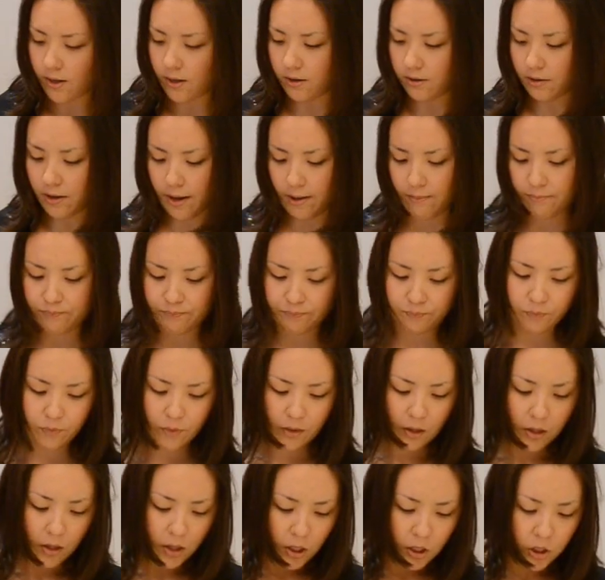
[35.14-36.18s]
Okay, so
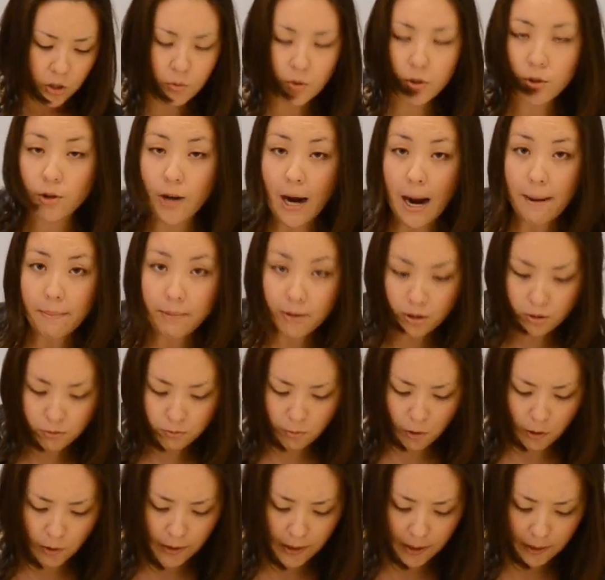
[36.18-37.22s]
you want to grab your
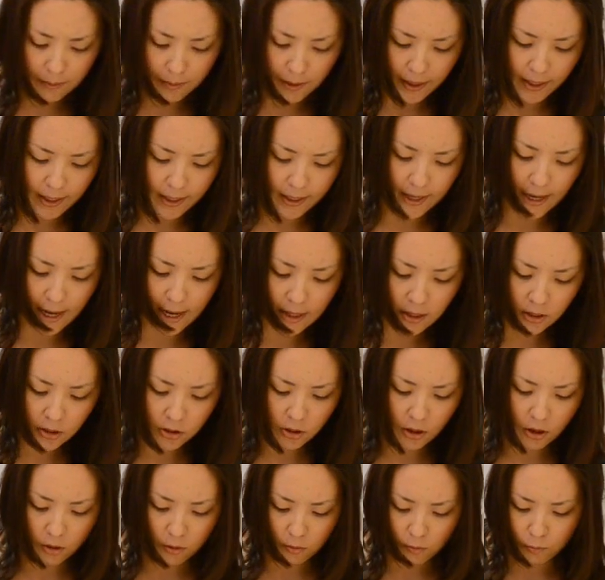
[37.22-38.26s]
rolling pin and
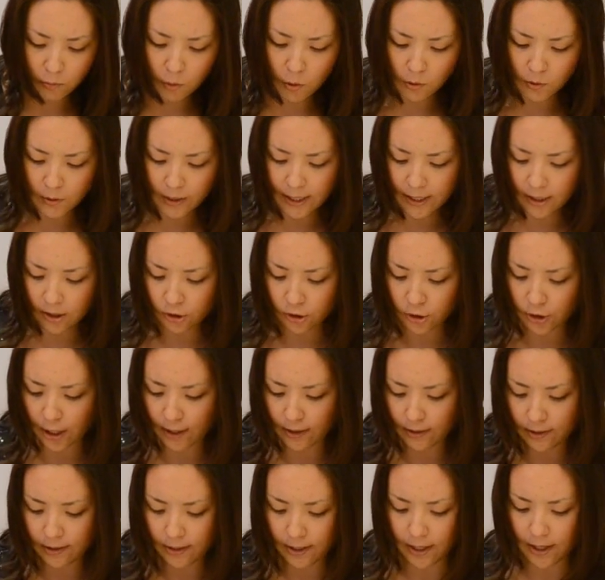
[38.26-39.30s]
start rolling
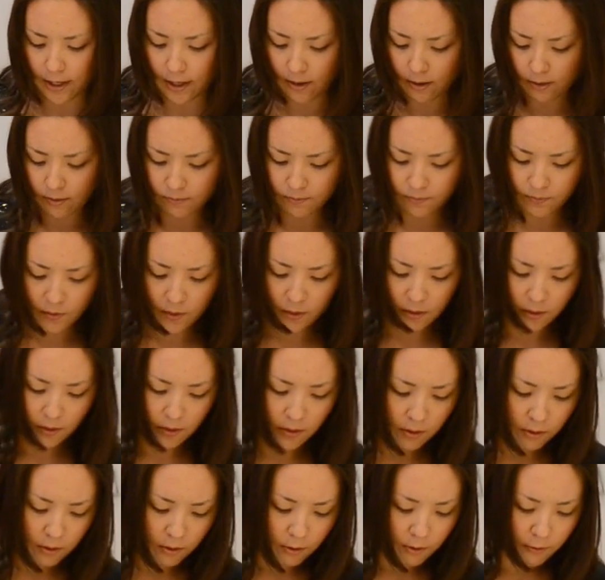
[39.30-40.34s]
gently
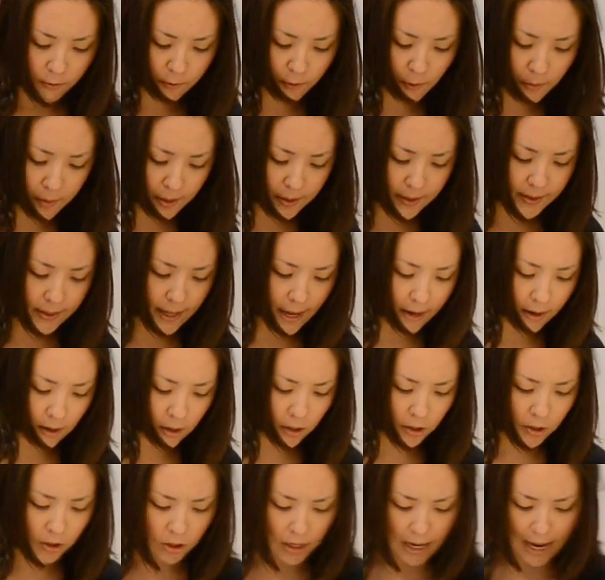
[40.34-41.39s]
from the
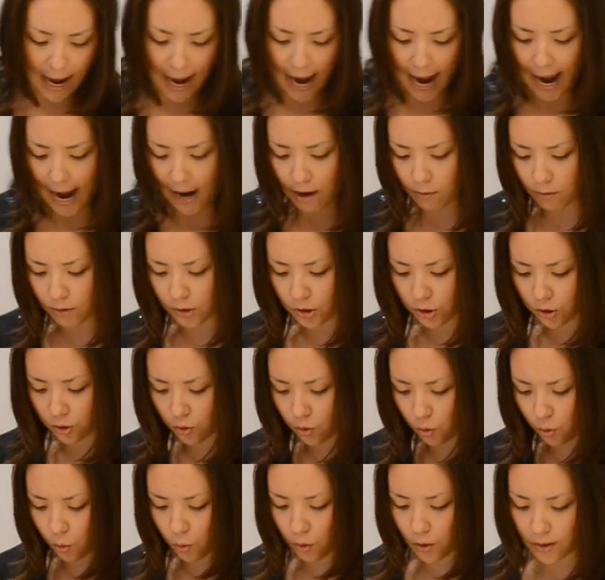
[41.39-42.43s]
center out
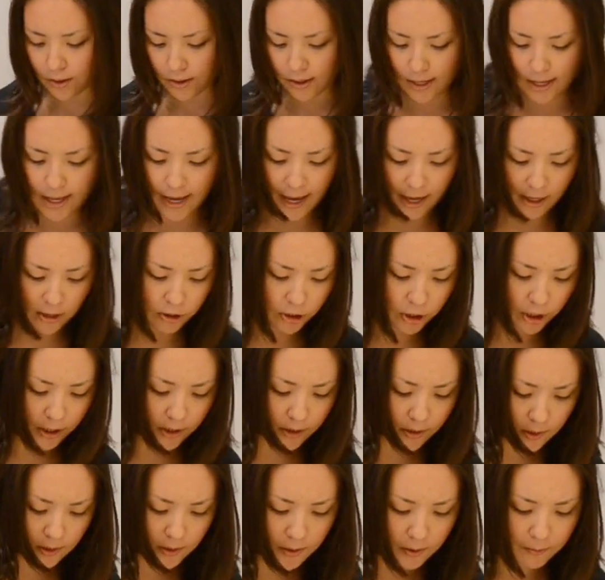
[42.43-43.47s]
toward the
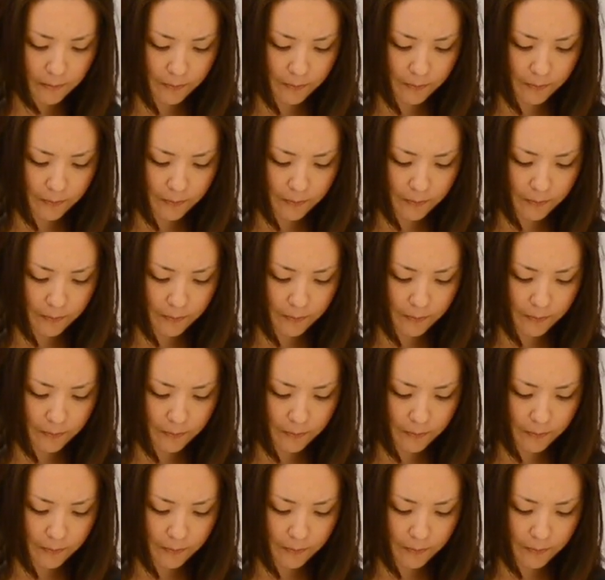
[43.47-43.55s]
edges.